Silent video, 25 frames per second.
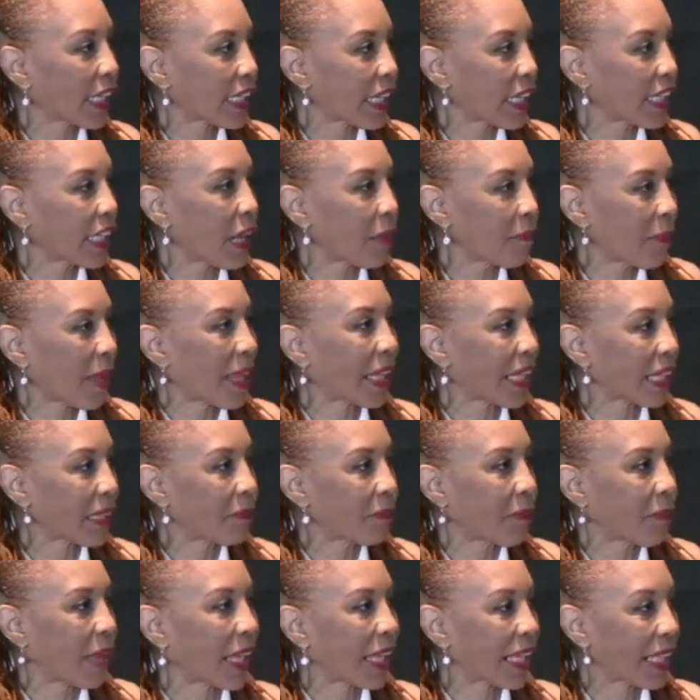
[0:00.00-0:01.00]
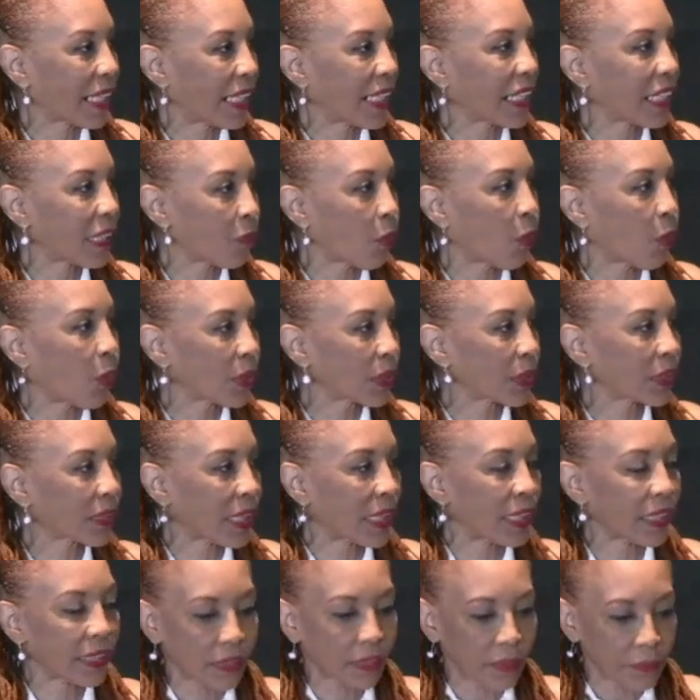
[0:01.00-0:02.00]
can I make it any more
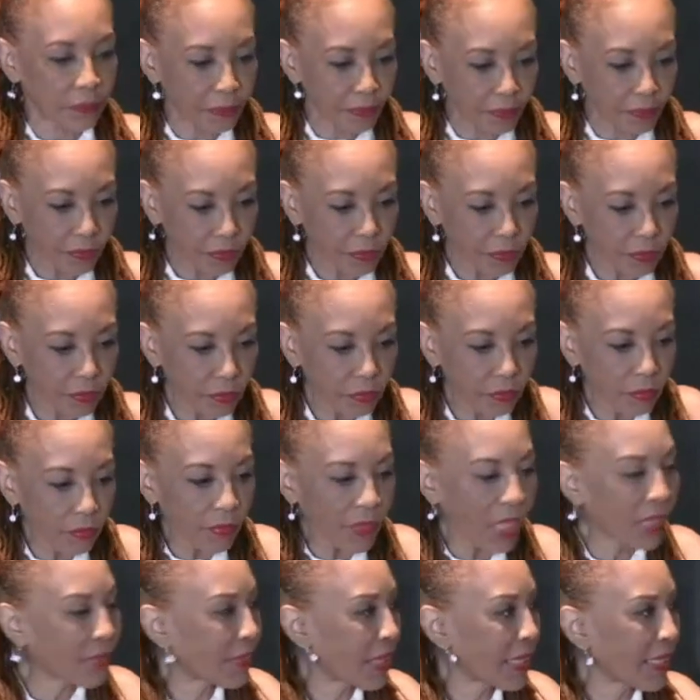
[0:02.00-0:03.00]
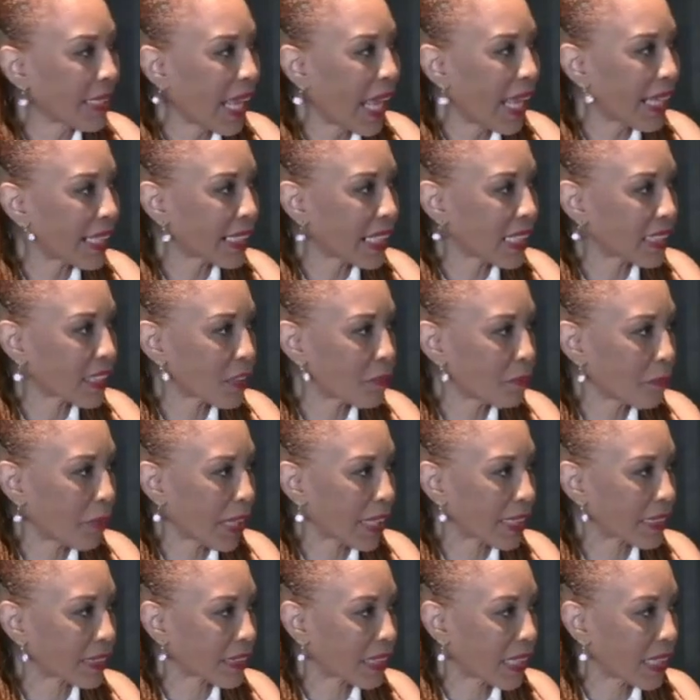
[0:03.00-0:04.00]
sense than that? Does it
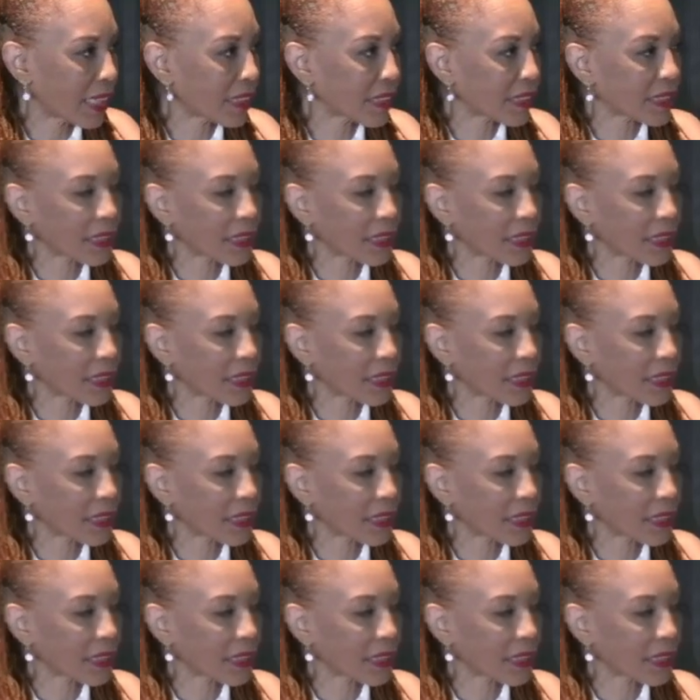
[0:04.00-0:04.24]
make sense?